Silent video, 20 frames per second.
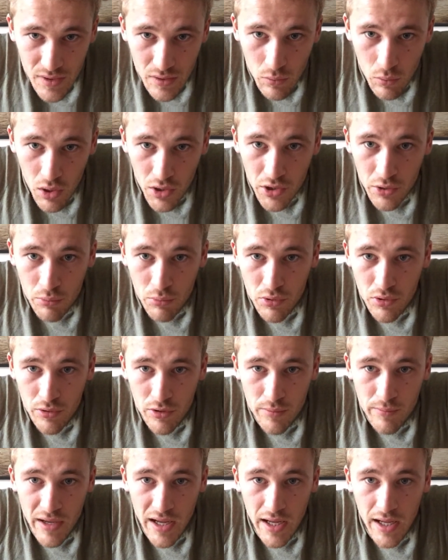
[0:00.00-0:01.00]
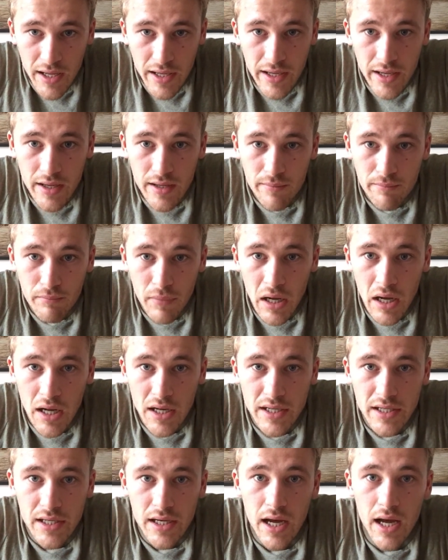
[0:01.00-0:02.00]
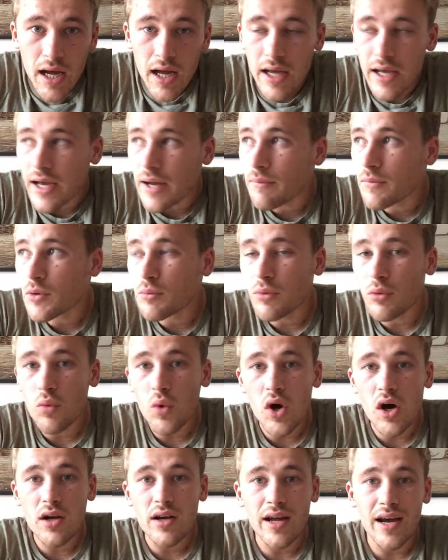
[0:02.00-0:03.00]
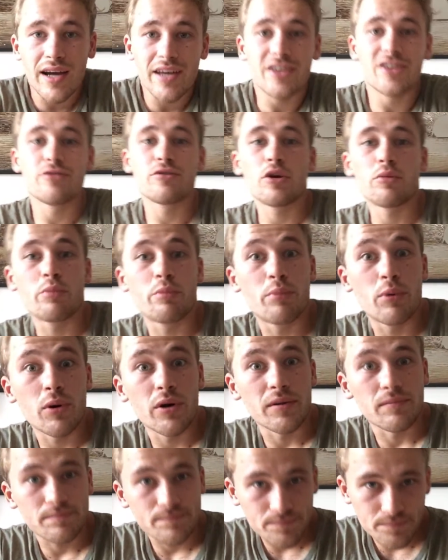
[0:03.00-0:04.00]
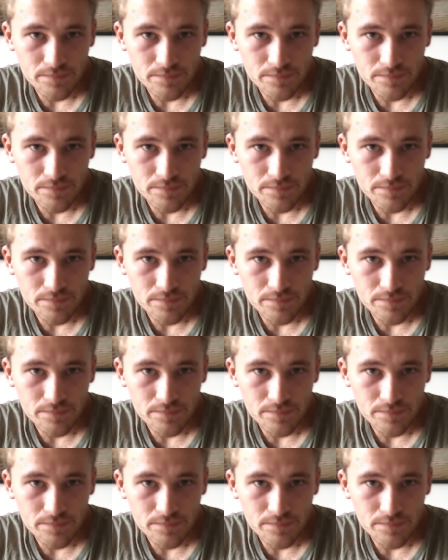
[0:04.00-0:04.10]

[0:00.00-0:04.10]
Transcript: What number am I? Marnie, I am number 1 at Europa Point.